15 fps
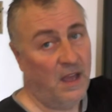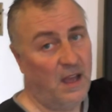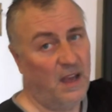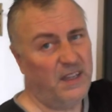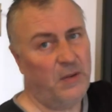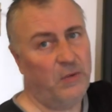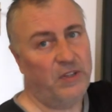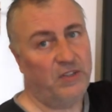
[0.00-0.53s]

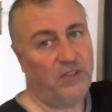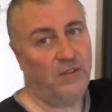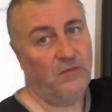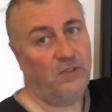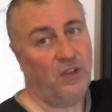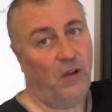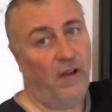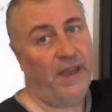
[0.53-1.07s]
You don't want it too
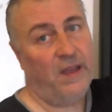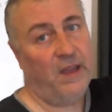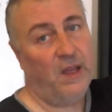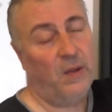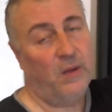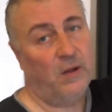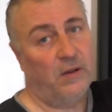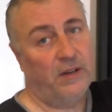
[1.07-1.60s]
tight
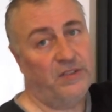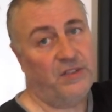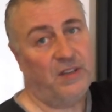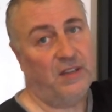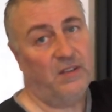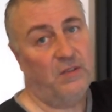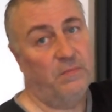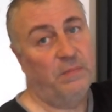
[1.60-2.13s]
or else
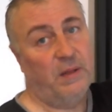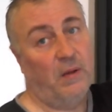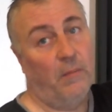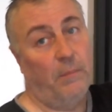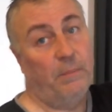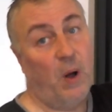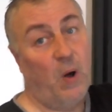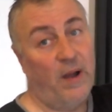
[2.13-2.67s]
it could
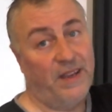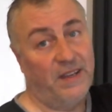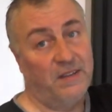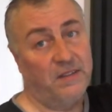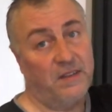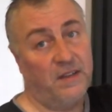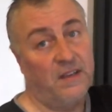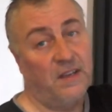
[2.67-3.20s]

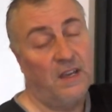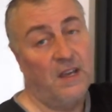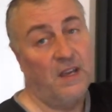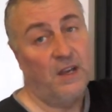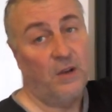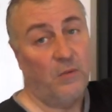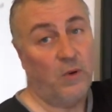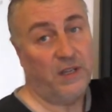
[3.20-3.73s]
bind
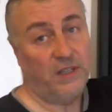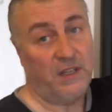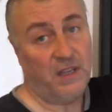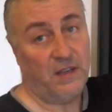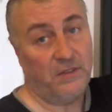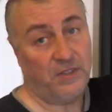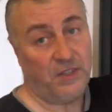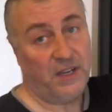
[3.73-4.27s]
when
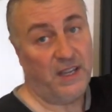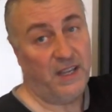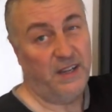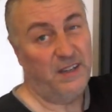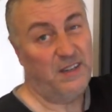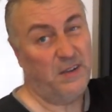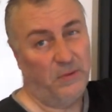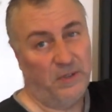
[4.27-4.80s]
you're using it,
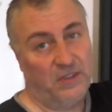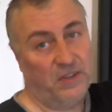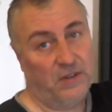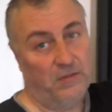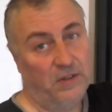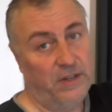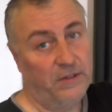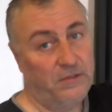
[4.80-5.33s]
and you don't want it
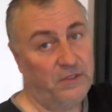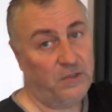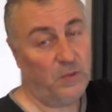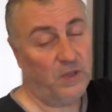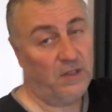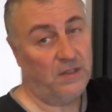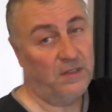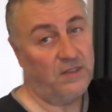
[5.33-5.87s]
too loose
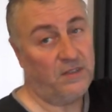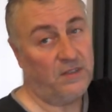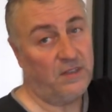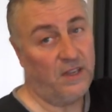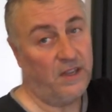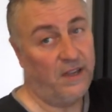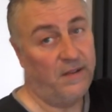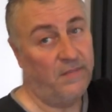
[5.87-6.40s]
because
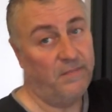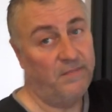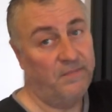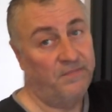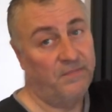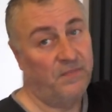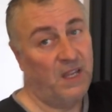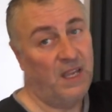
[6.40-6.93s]

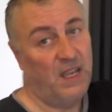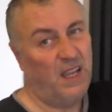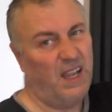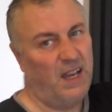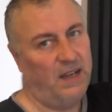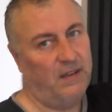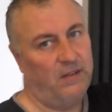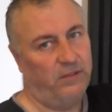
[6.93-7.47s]

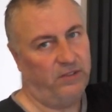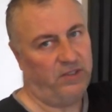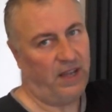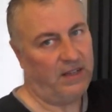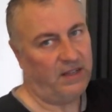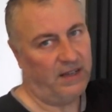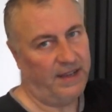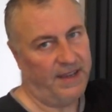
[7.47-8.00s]
it looks
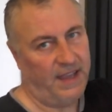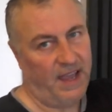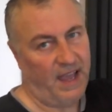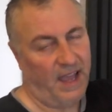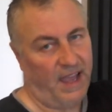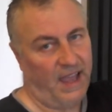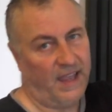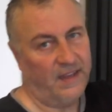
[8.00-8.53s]
ugly
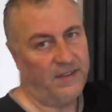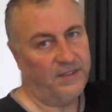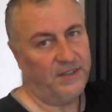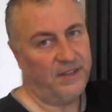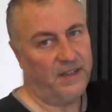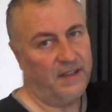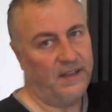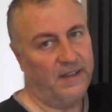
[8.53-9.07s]
and
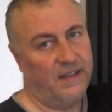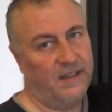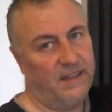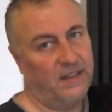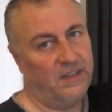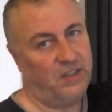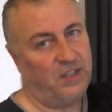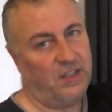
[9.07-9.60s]

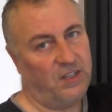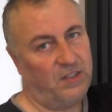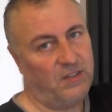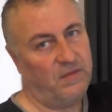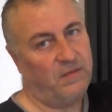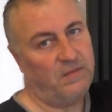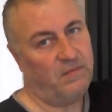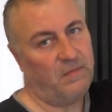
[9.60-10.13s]
it's
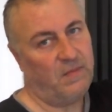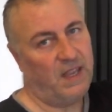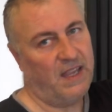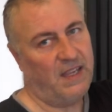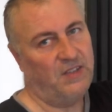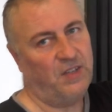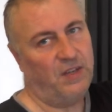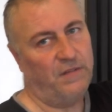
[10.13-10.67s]
just
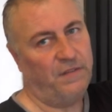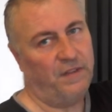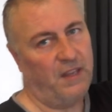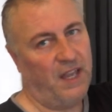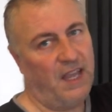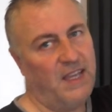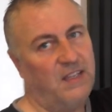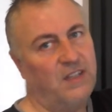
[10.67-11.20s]
easier for
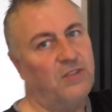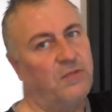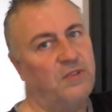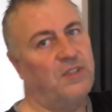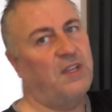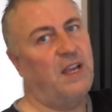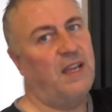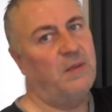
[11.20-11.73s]
the heat to
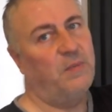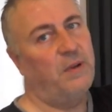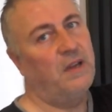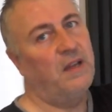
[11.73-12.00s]
escape